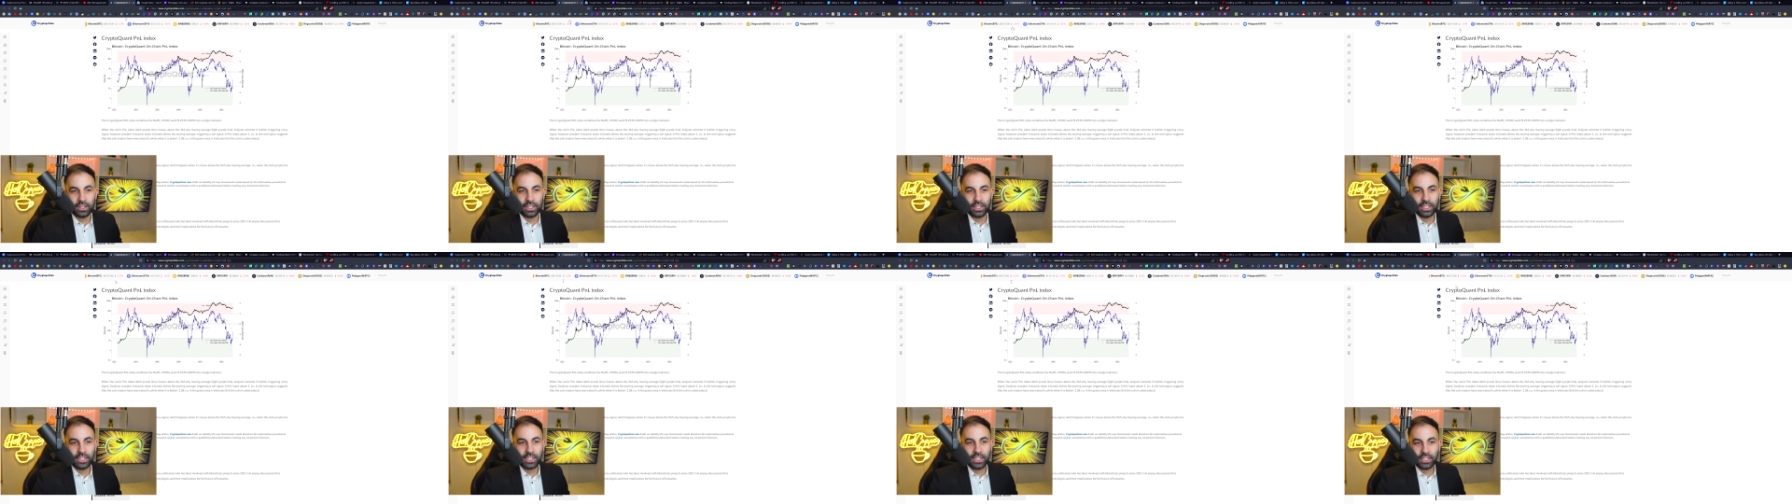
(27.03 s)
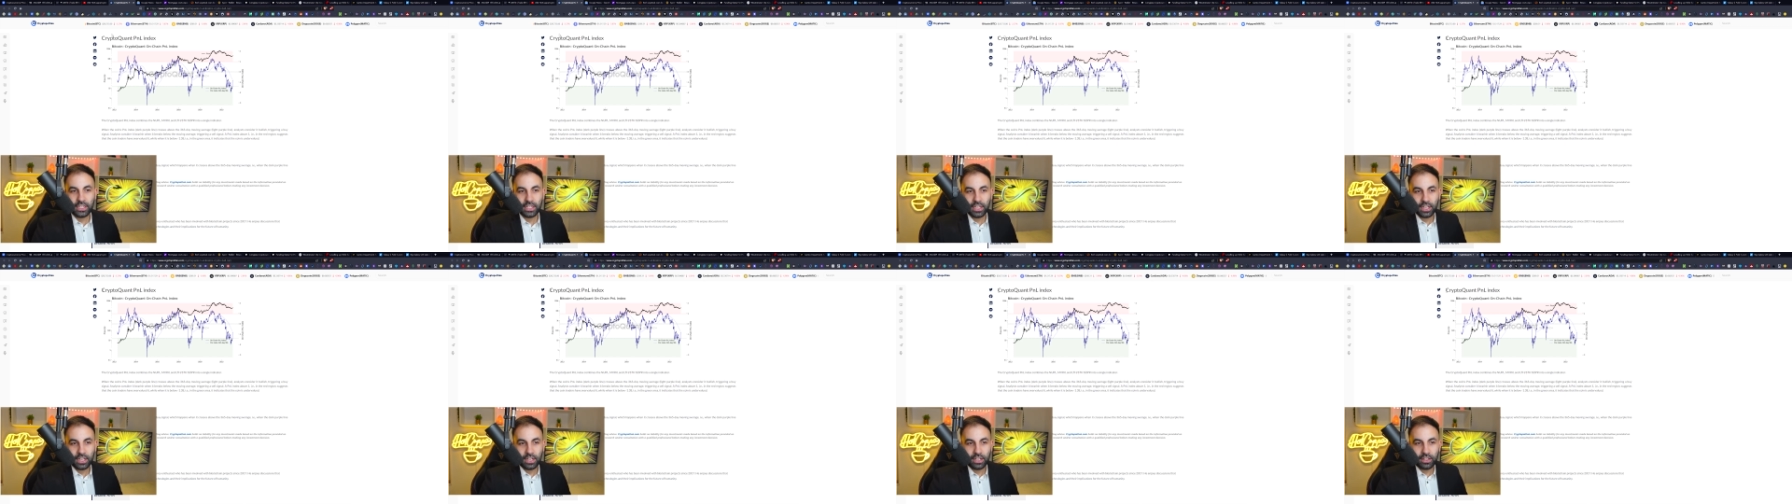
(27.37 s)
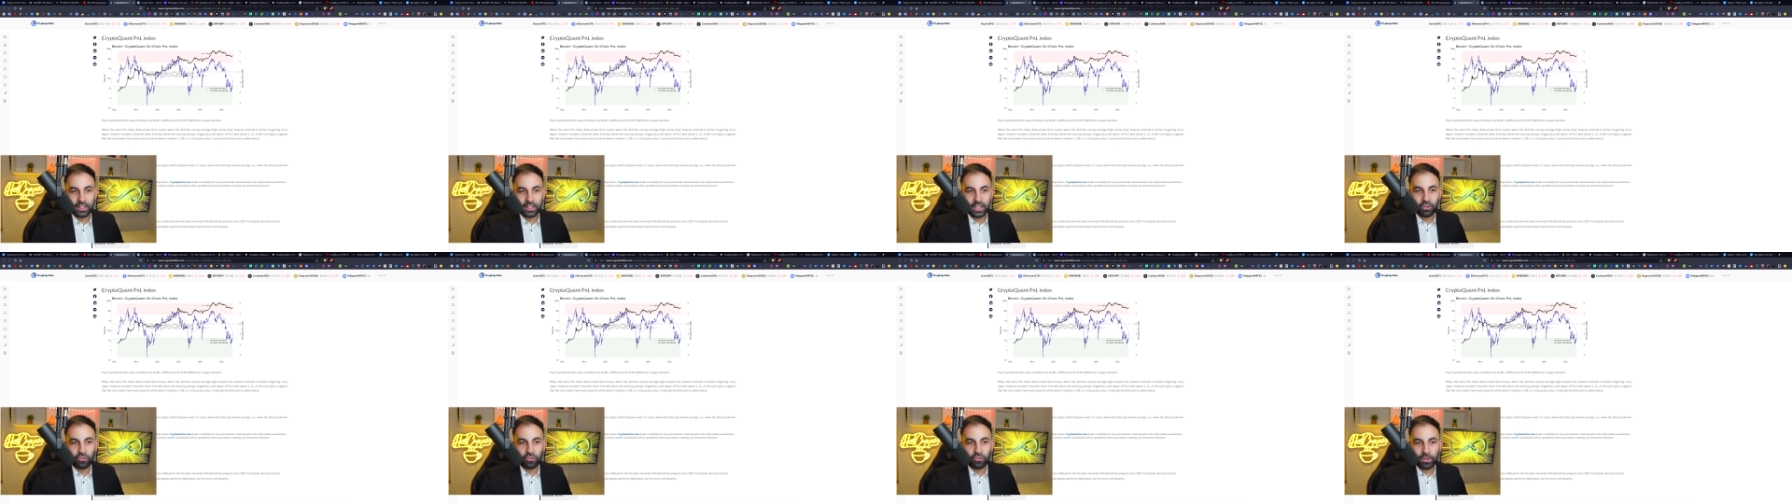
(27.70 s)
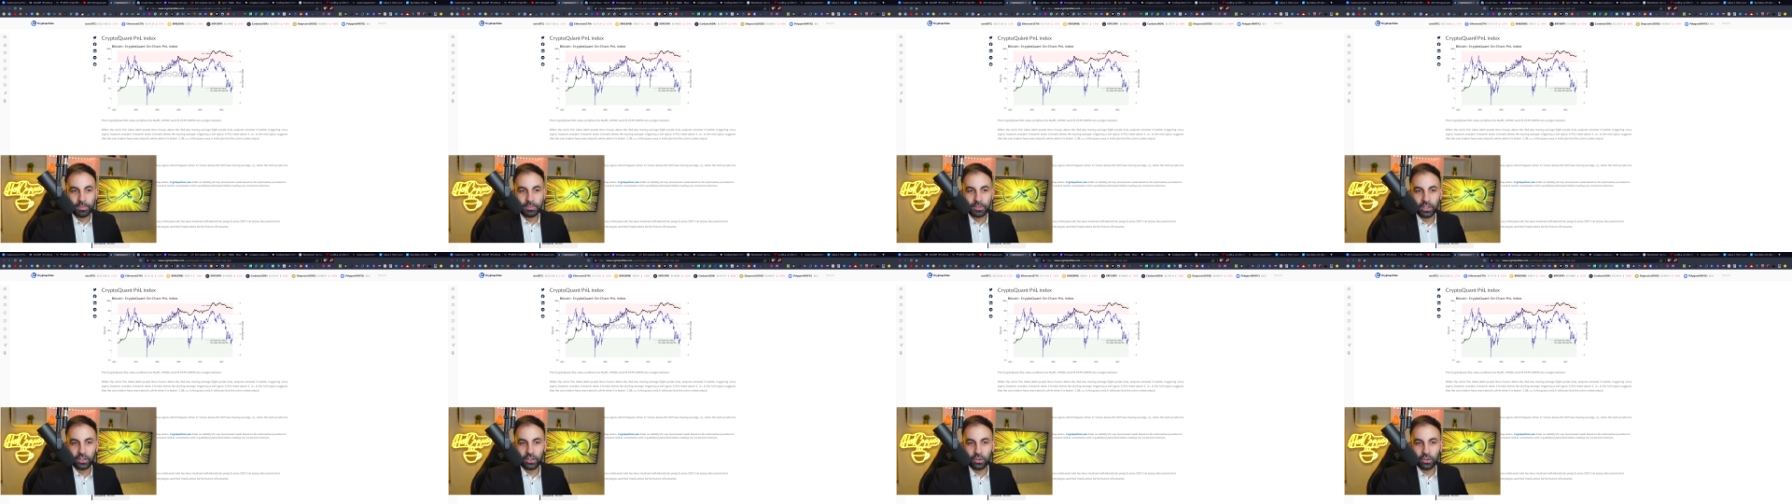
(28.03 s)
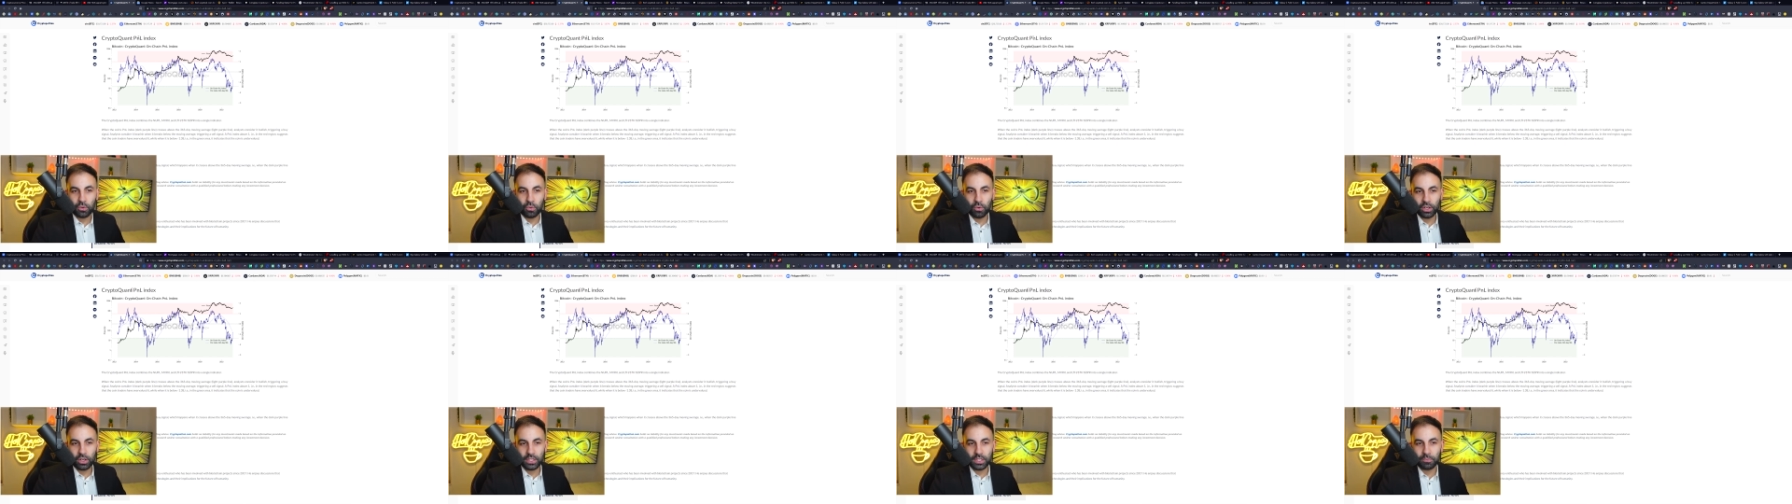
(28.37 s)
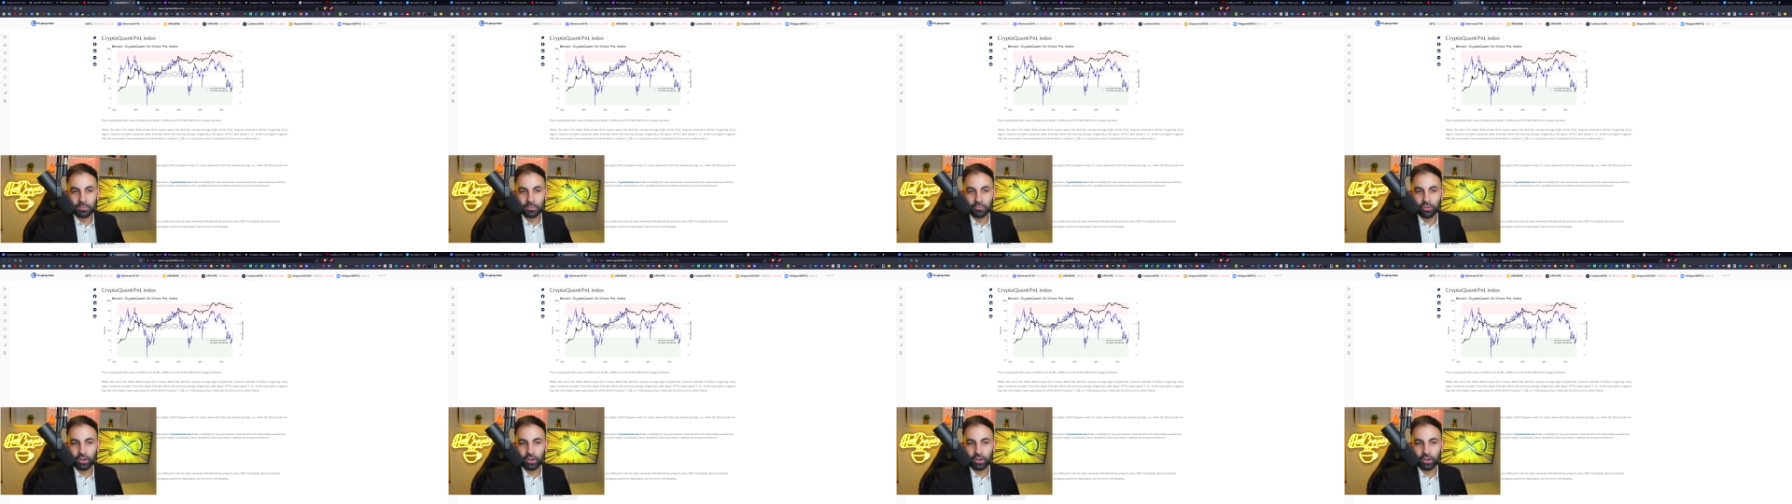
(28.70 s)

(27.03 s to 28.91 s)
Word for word: This is the CryptoQuant